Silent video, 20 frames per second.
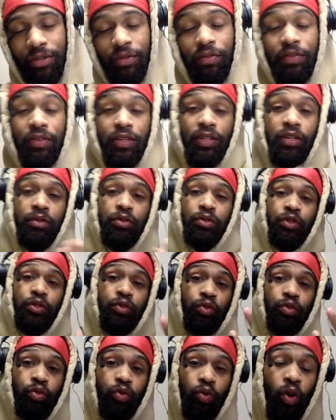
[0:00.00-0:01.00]
For those of you
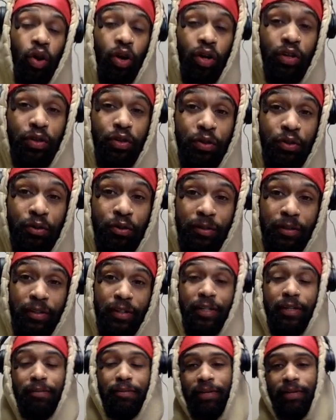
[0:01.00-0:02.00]
who are new,
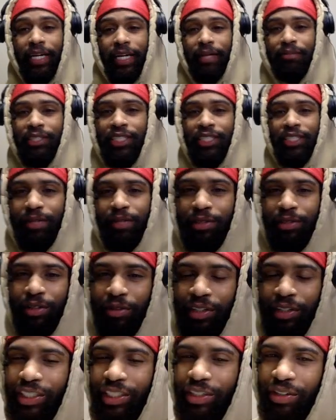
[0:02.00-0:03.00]
my name is James, and
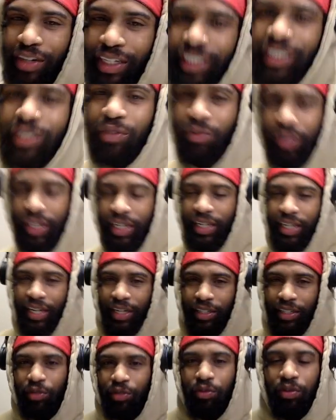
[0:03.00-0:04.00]
on this channel, I just want to give y'all
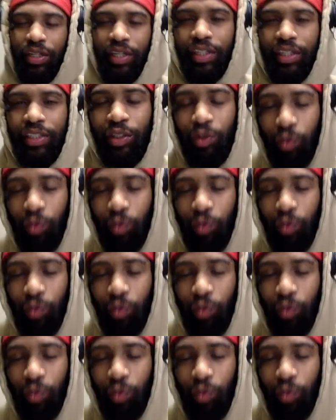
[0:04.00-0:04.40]
two things.